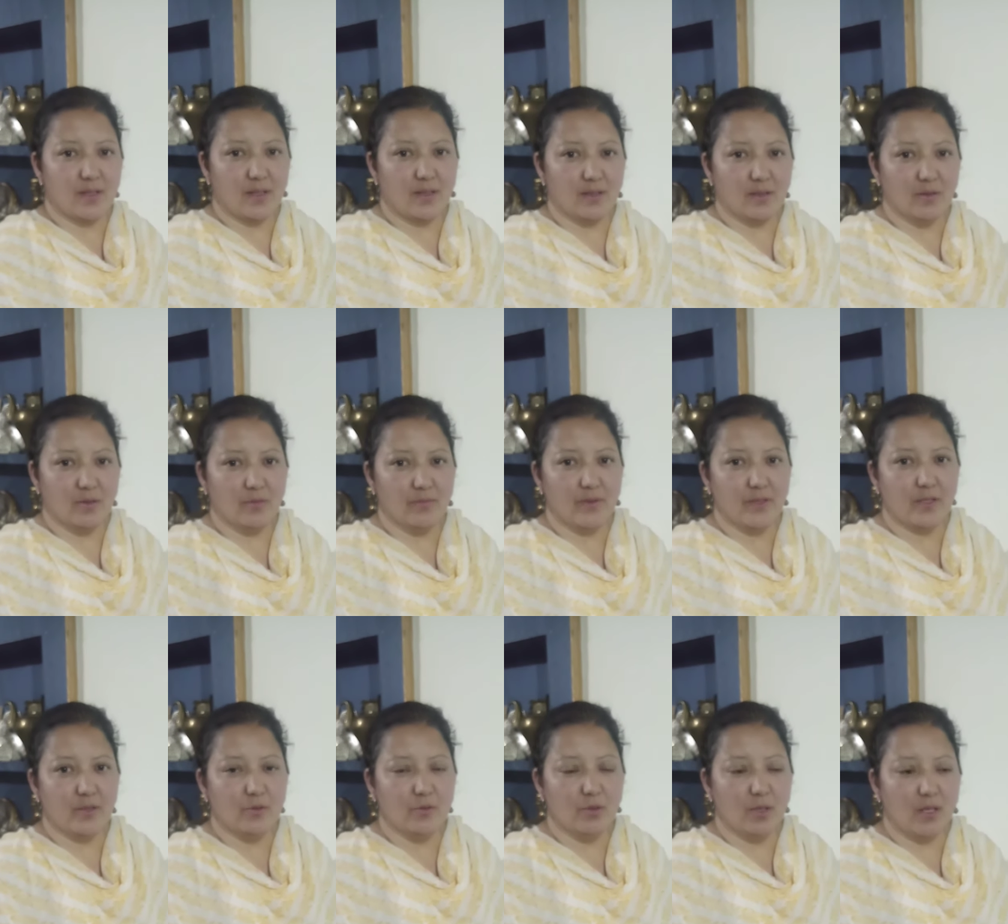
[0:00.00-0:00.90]
You know, when
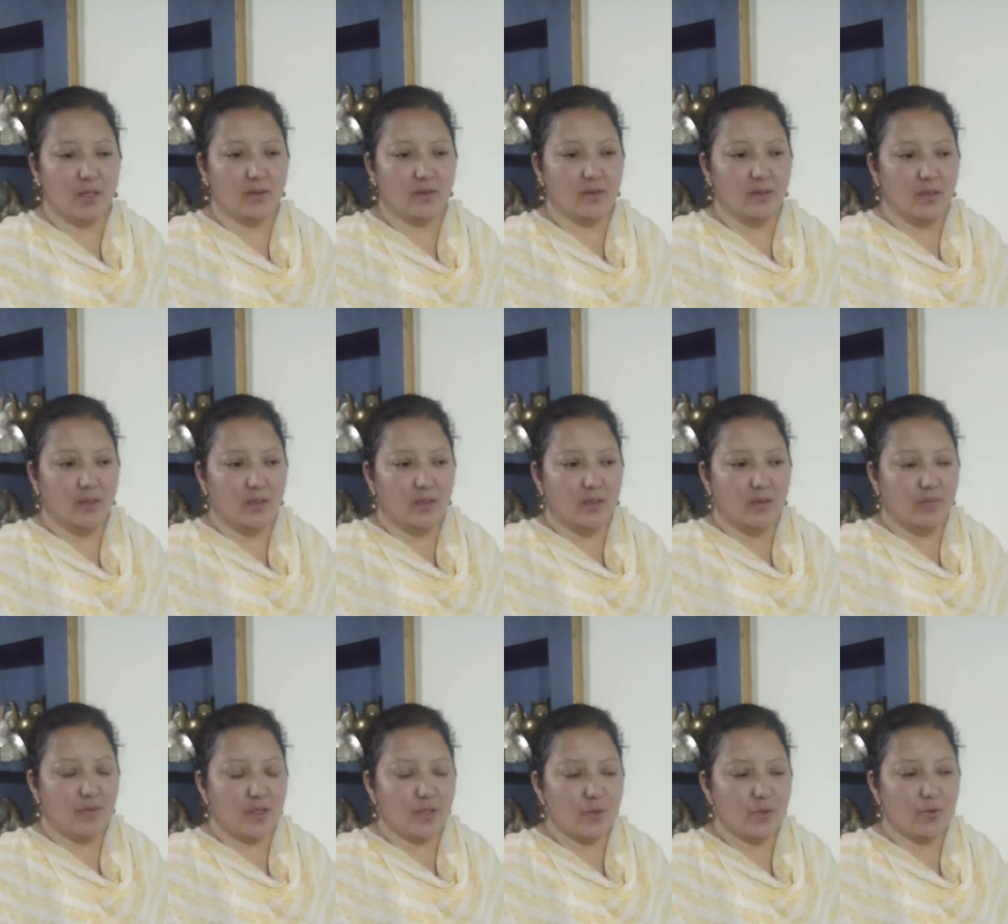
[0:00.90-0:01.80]
you are
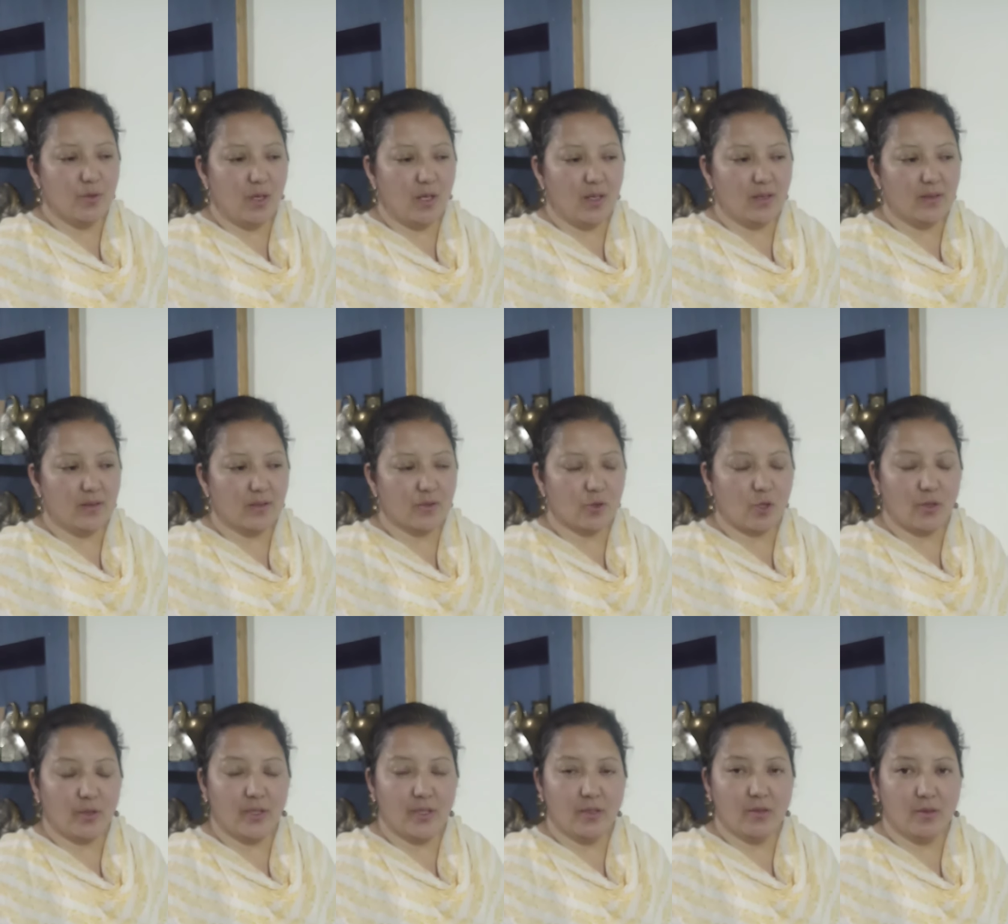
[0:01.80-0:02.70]
when you are
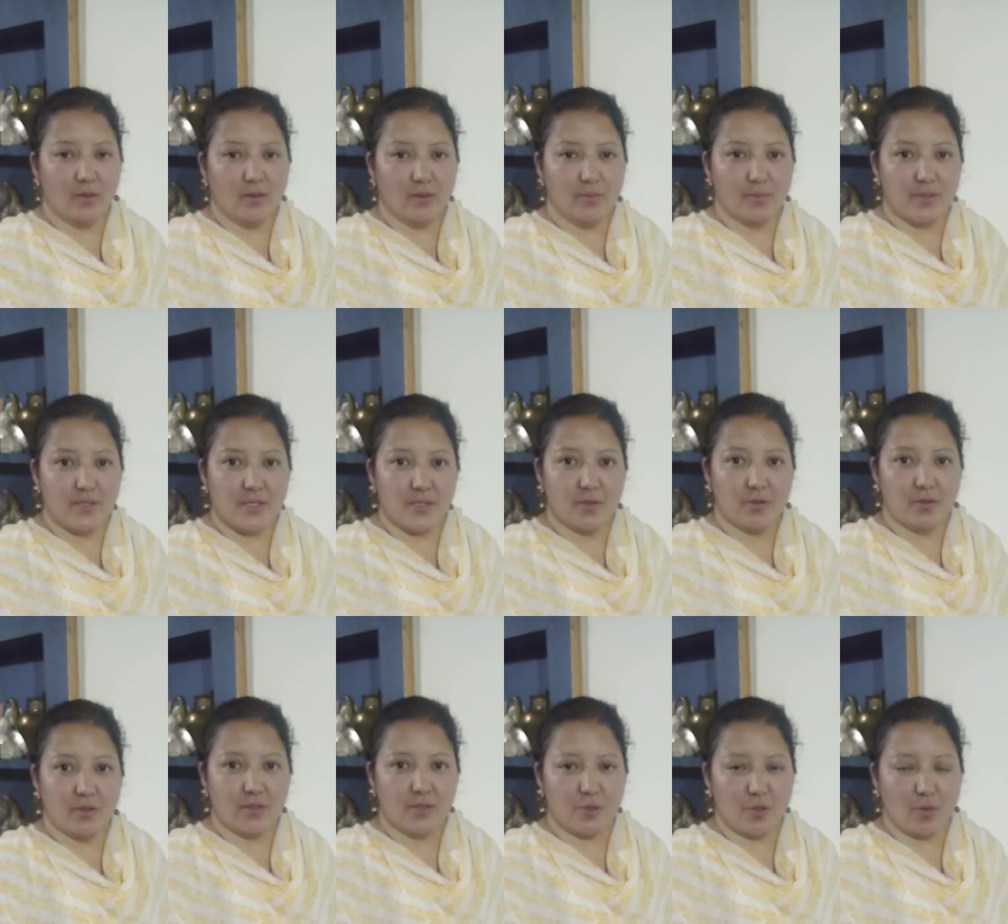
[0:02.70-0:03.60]
talking on a
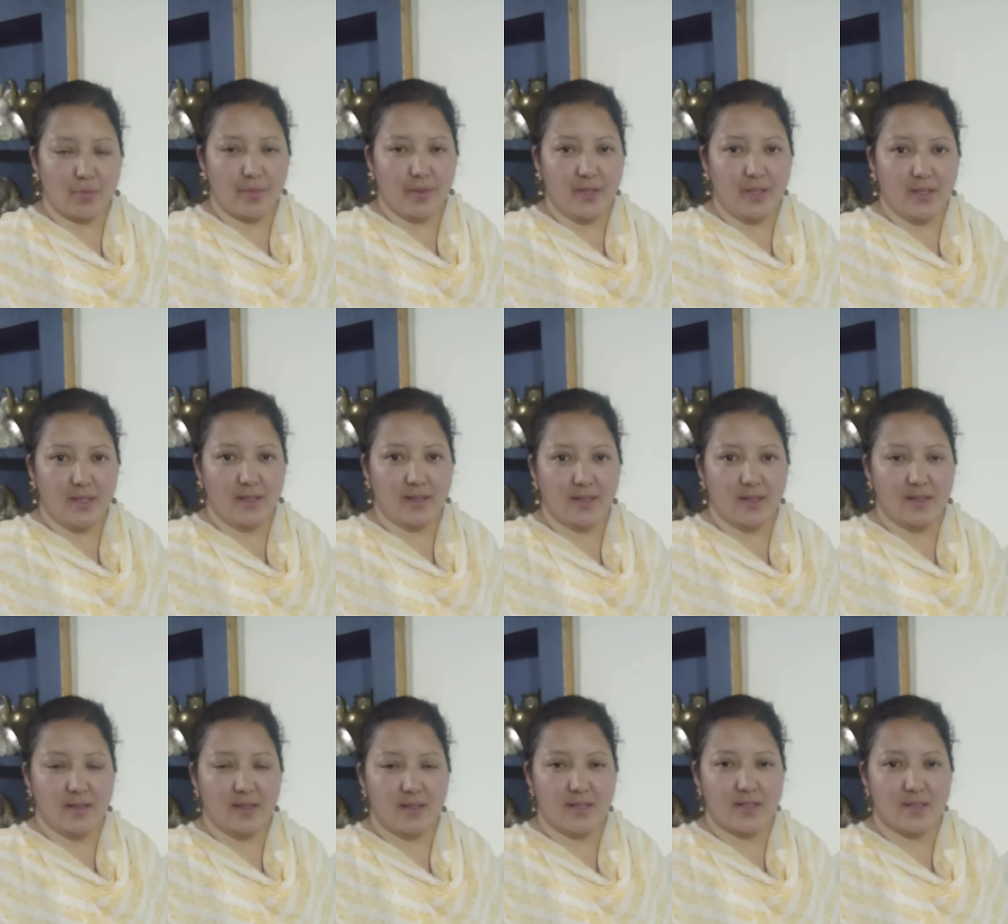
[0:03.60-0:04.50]
particular topic, and then
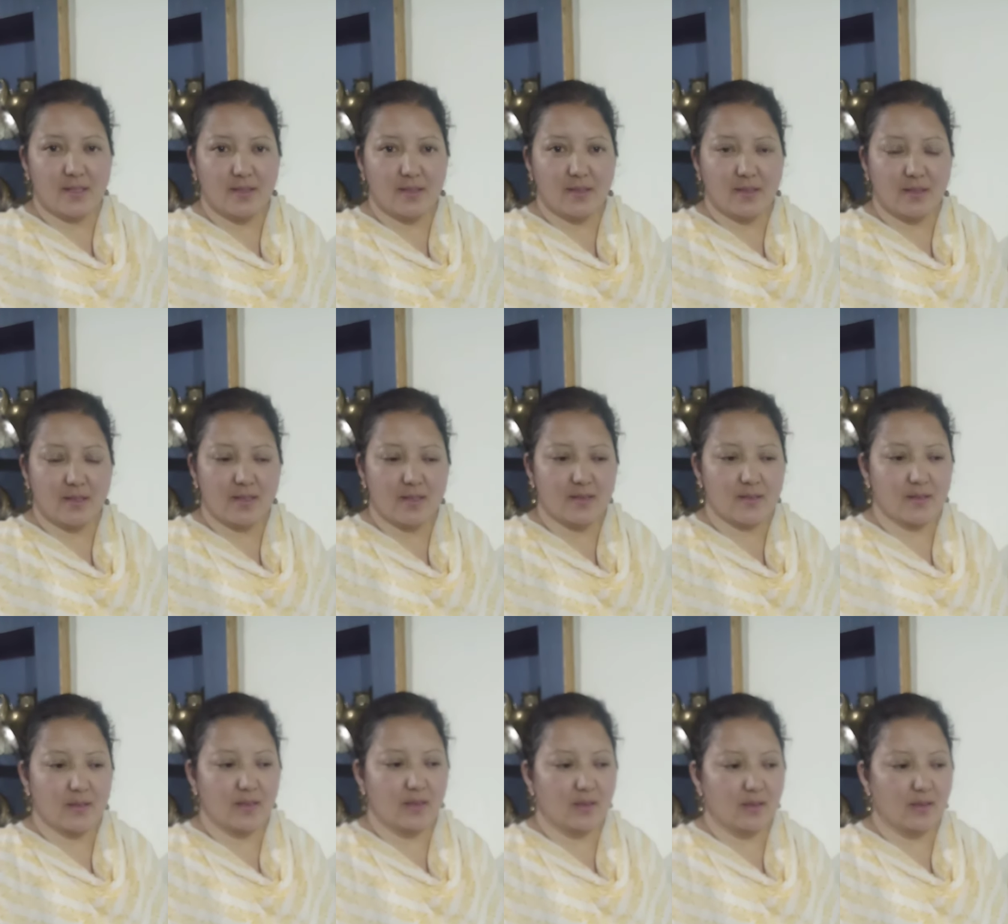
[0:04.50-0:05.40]
there's an there's
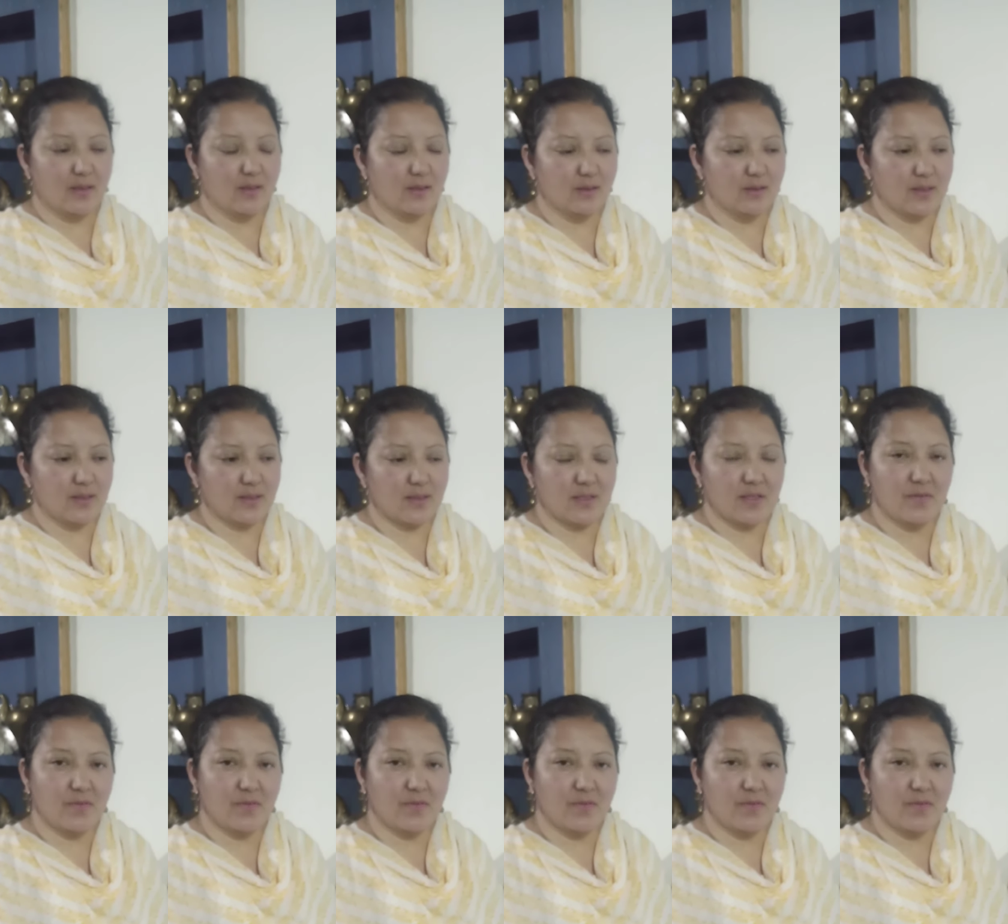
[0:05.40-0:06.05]
a there's a